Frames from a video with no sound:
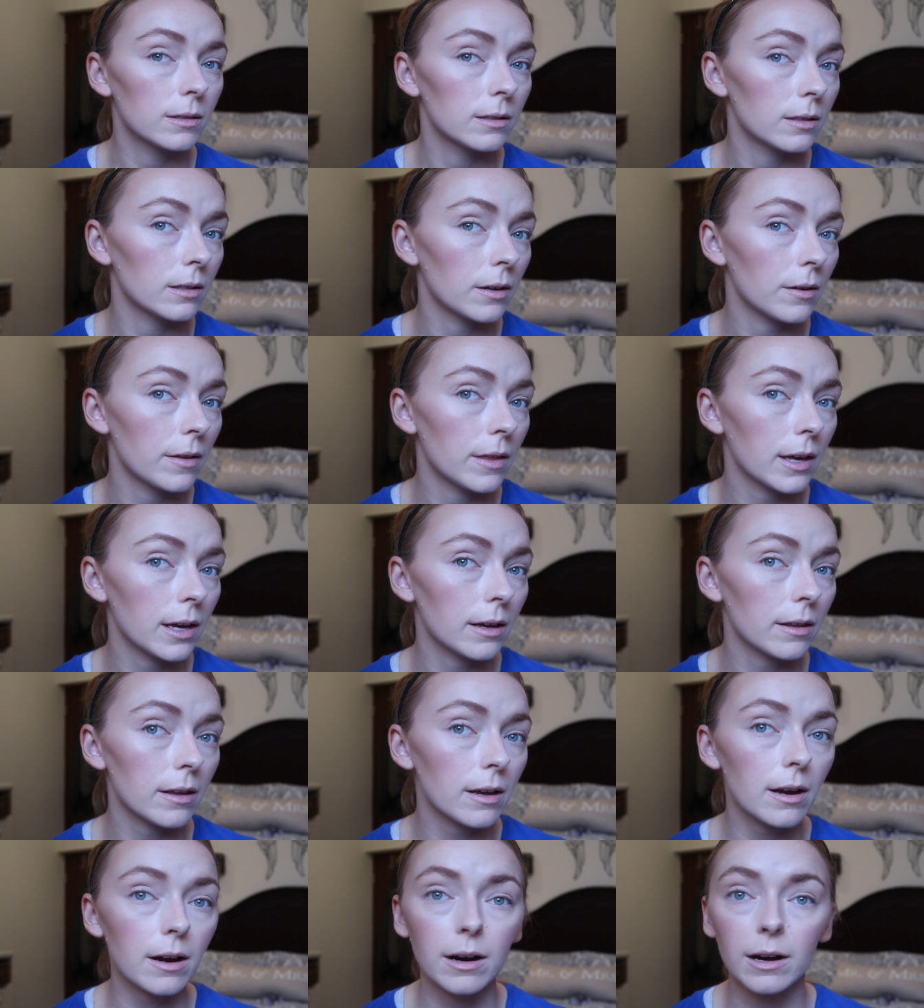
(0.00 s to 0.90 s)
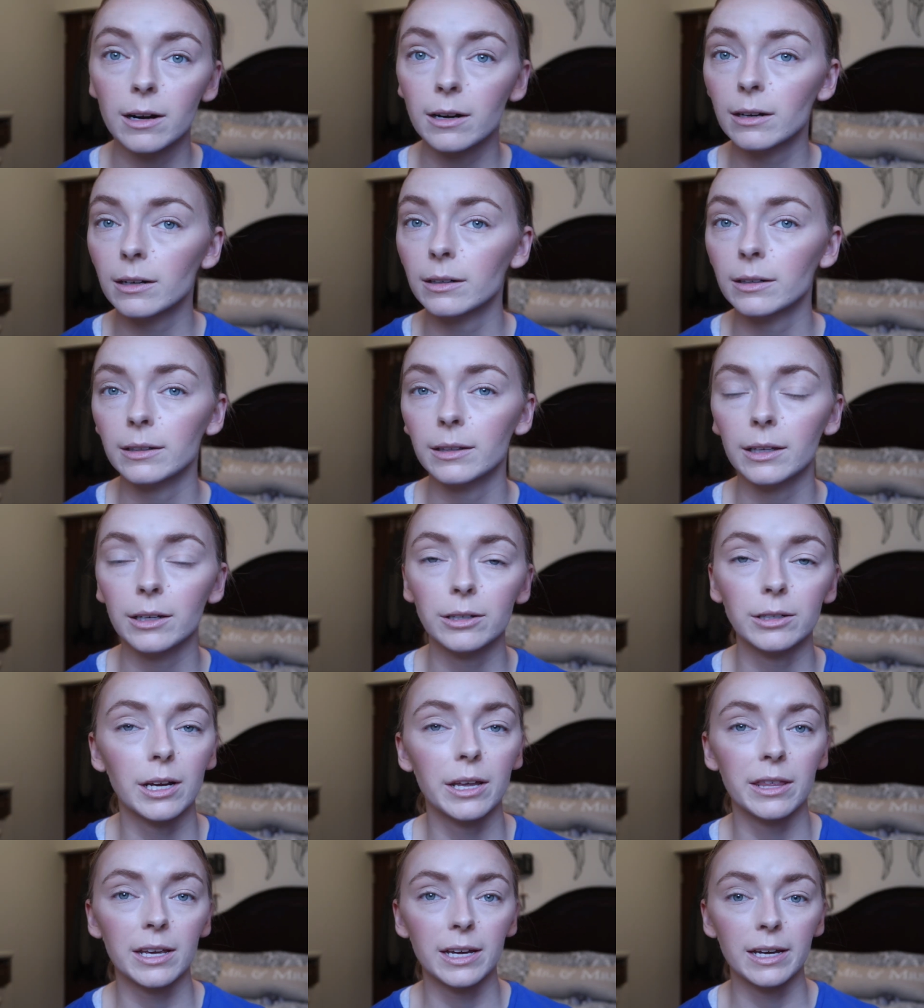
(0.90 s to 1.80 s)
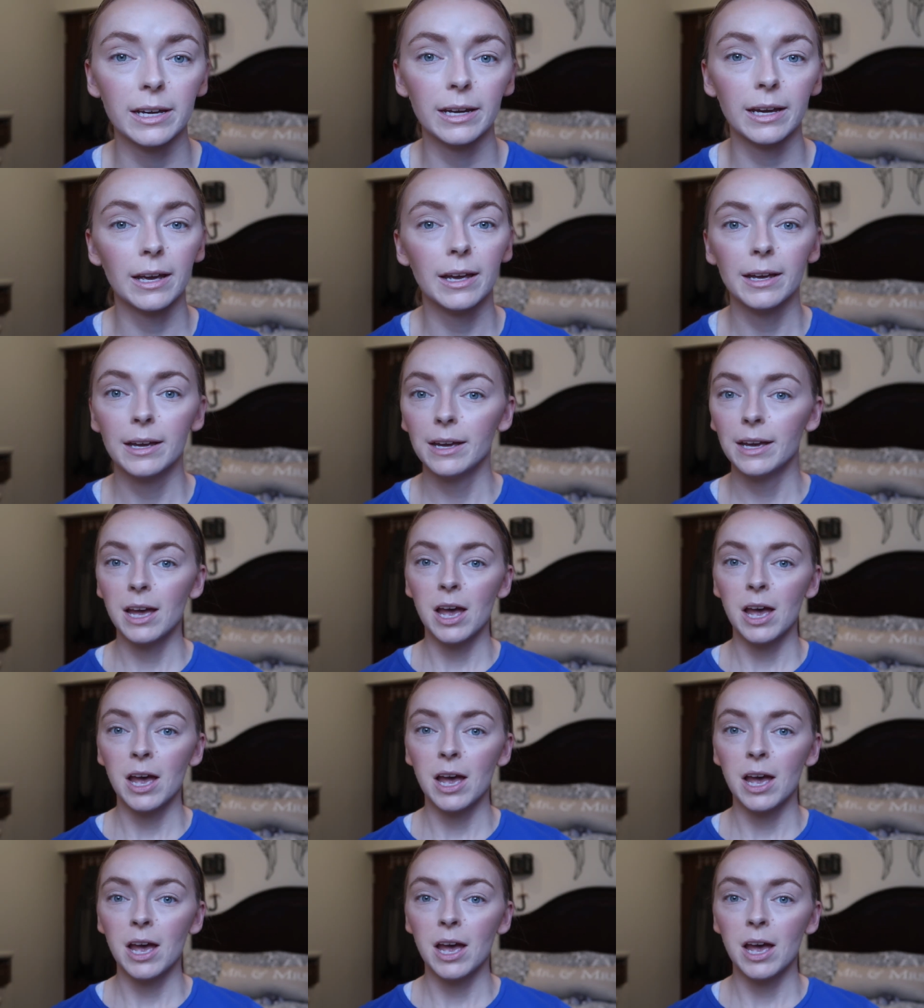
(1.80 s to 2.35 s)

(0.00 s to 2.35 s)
So there they are. They're nothing